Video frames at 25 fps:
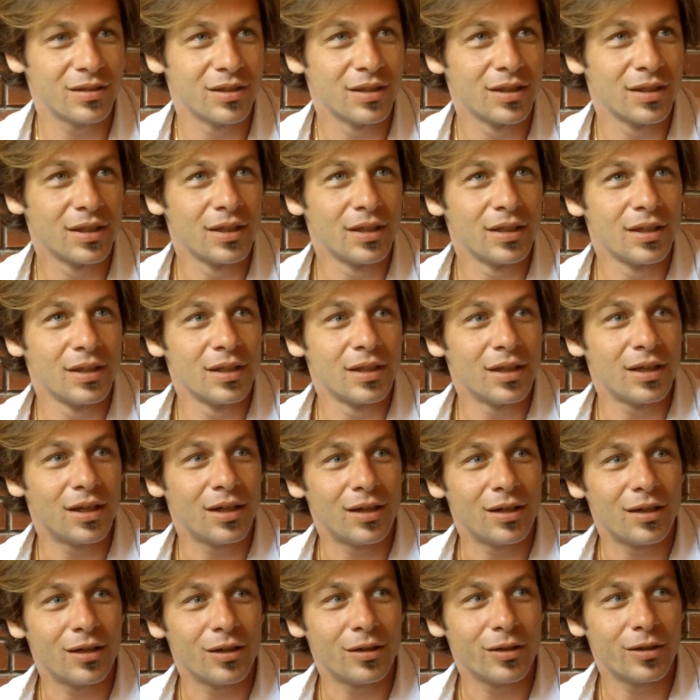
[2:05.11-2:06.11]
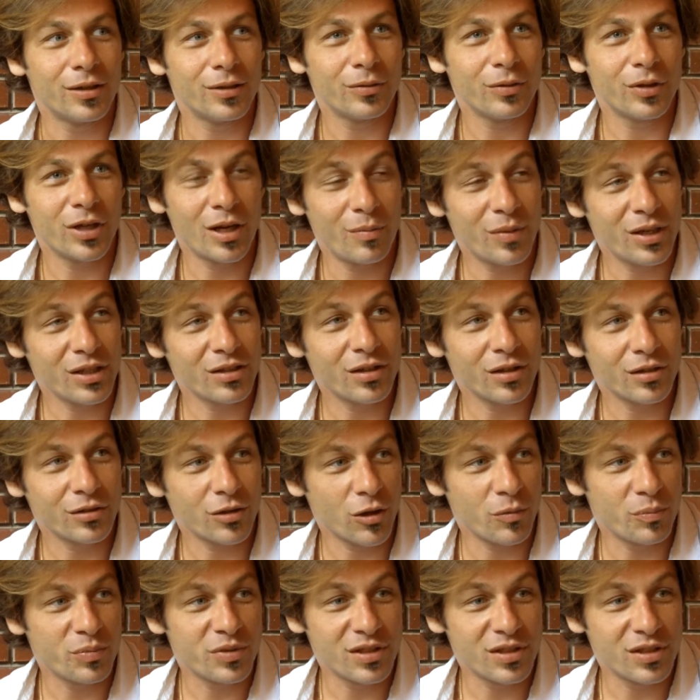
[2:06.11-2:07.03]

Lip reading: When I met Dr.